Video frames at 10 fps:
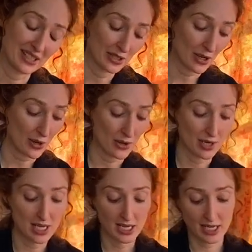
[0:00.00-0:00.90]
So
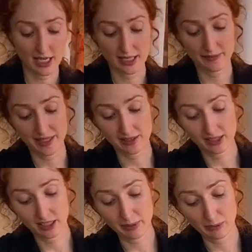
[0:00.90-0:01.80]
it's a
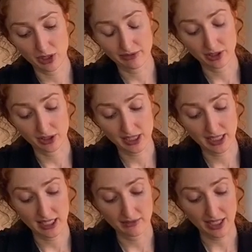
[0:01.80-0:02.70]
little bit more difficult to
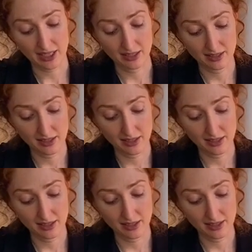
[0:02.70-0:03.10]
kind of get